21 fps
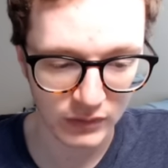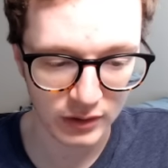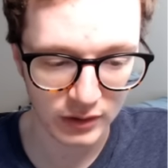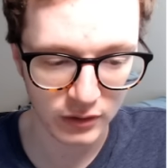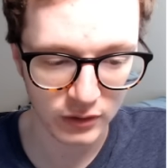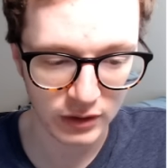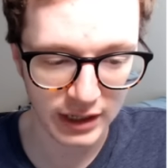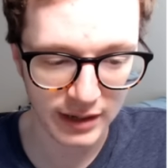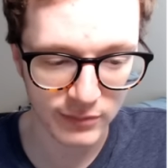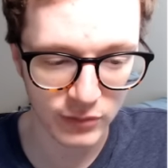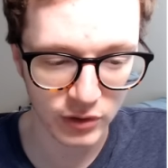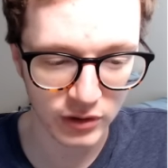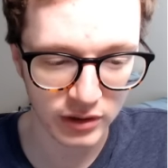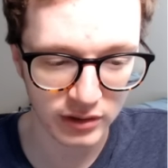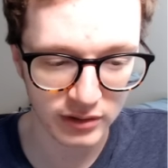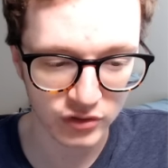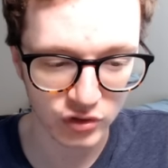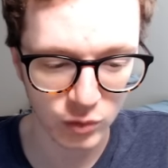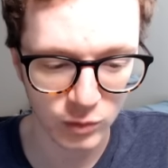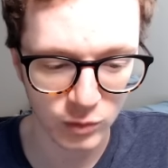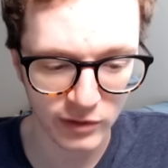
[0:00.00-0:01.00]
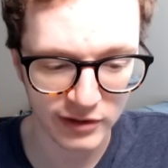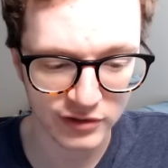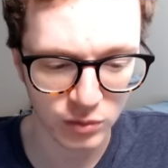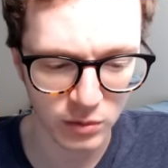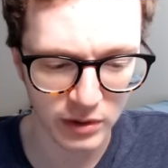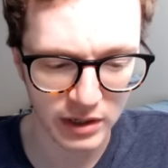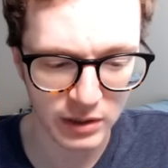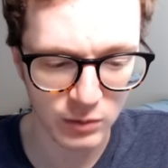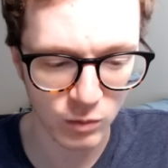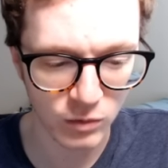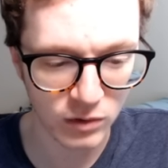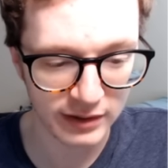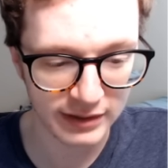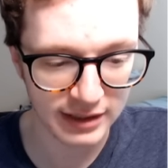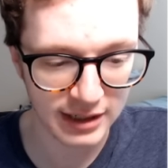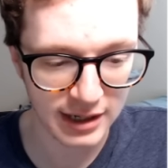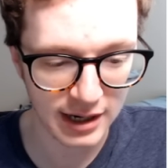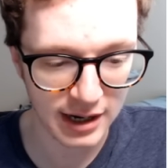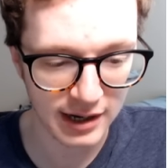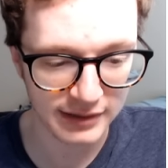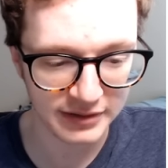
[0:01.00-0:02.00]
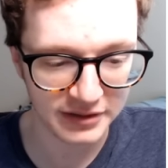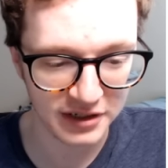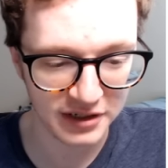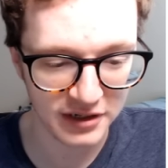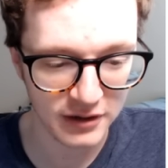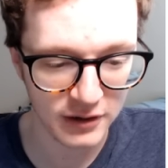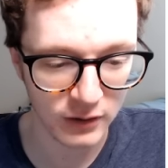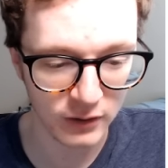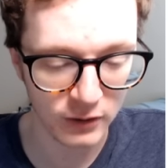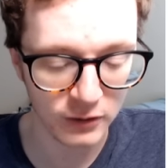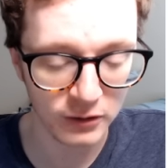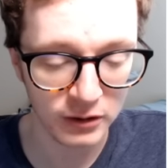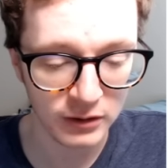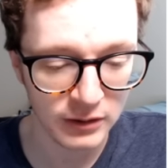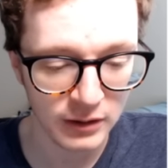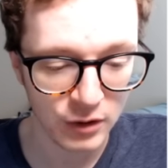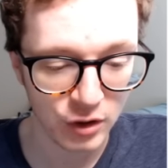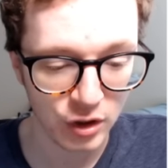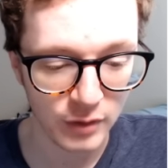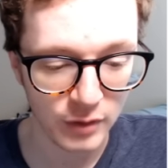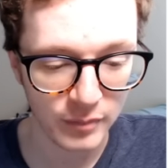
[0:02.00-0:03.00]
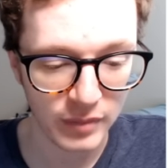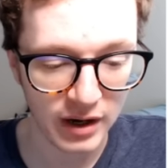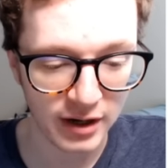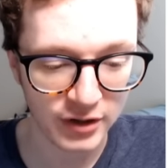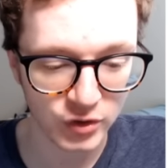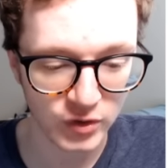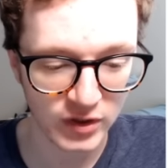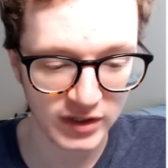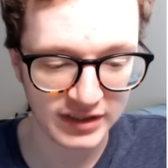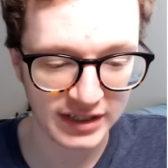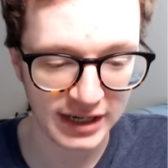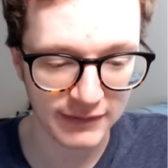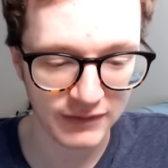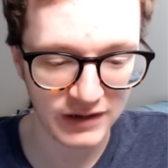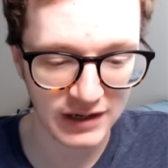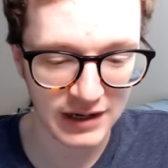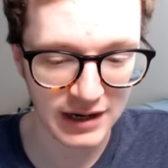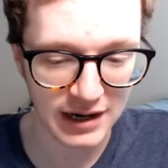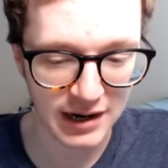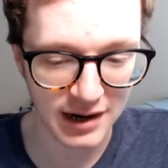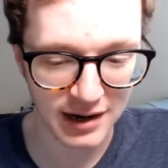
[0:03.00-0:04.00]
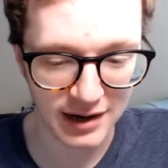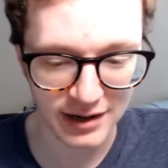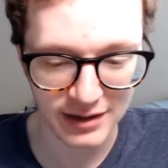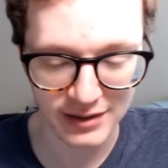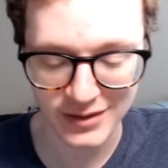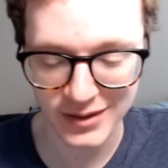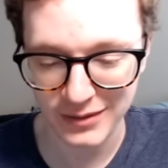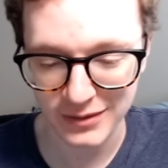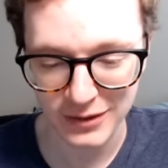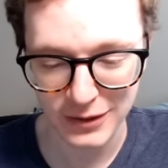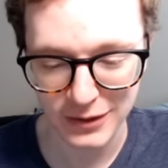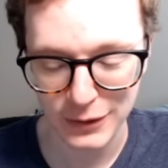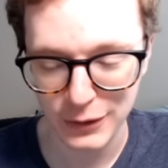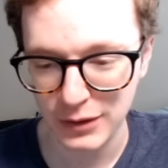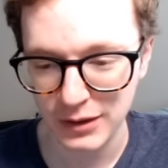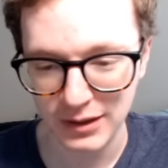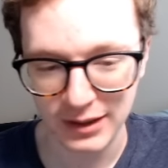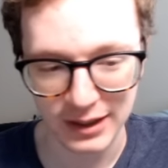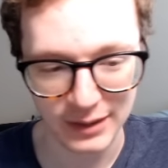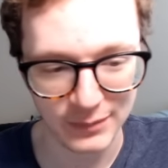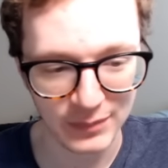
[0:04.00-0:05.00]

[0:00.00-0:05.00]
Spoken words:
Okay, I'm looking at 2021 guys here. Padres have a guy. I